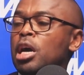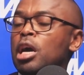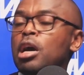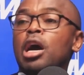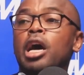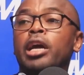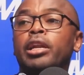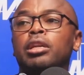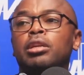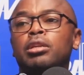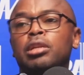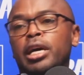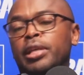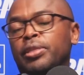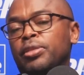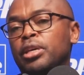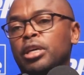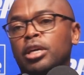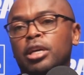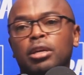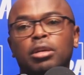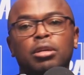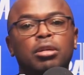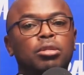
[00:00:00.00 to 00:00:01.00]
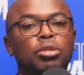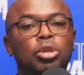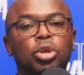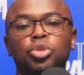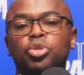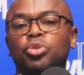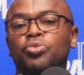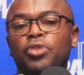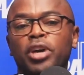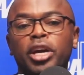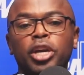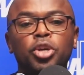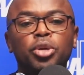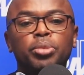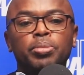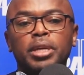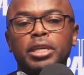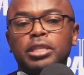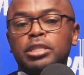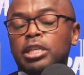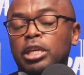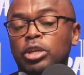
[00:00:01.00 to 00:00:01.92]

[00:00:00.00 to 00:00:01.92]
and I think lots of arguments,